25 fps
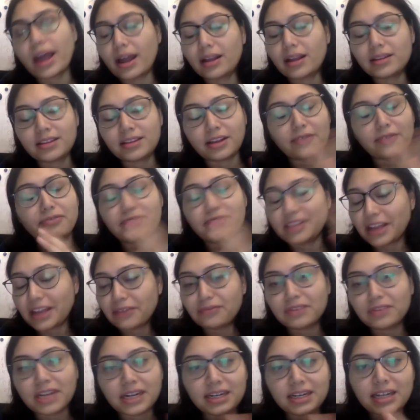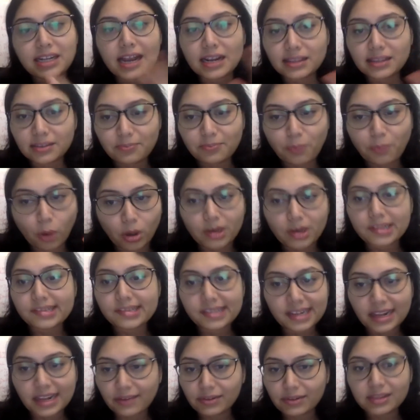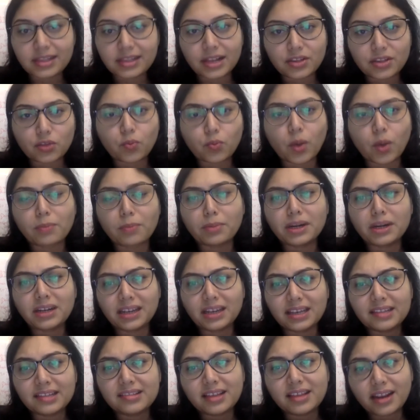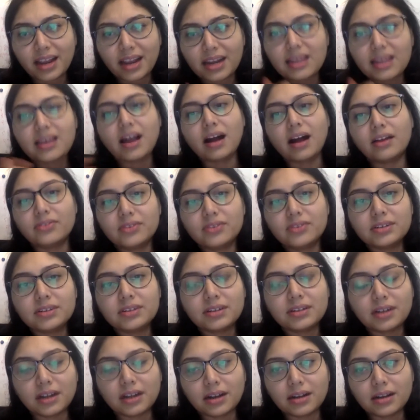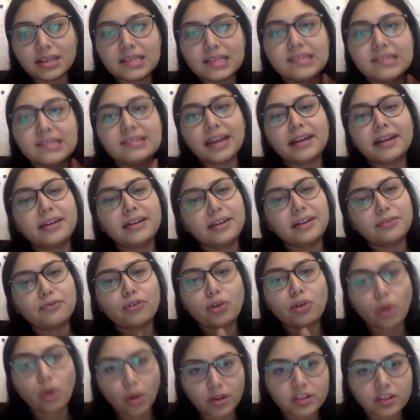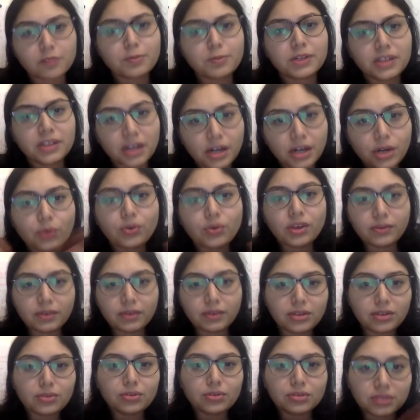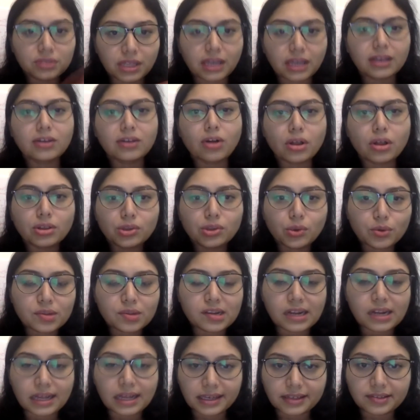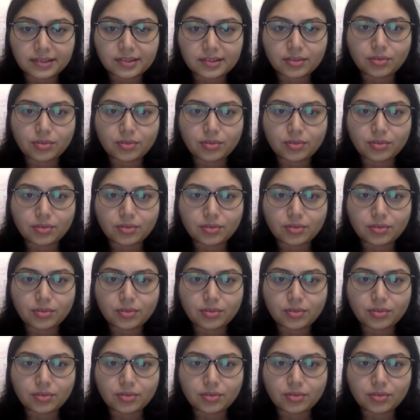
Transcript: definitely at the policy level, that's one. But is there any other incentive for hospital to even think on those lines?